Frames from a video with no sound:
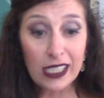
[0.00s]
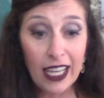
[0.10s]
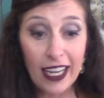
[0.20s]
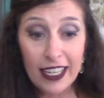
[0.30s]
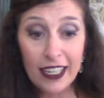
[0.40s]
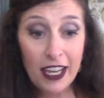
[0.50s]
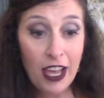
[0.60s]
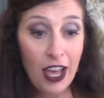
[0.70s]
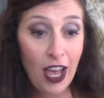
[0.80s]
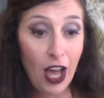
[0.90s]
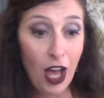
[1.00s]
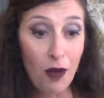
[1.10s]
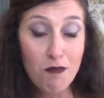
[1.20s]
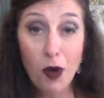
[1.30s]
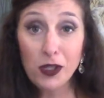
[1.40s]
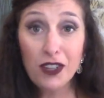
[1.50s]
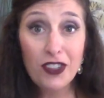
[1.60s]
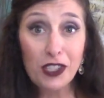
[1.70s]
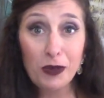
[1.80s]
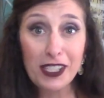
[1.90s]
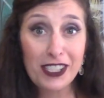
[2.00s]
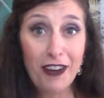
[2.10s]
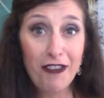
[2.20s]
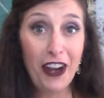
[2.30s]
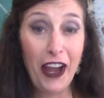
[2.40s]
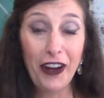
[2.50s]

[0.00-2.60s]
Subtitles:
Lane, most of this was stuff that I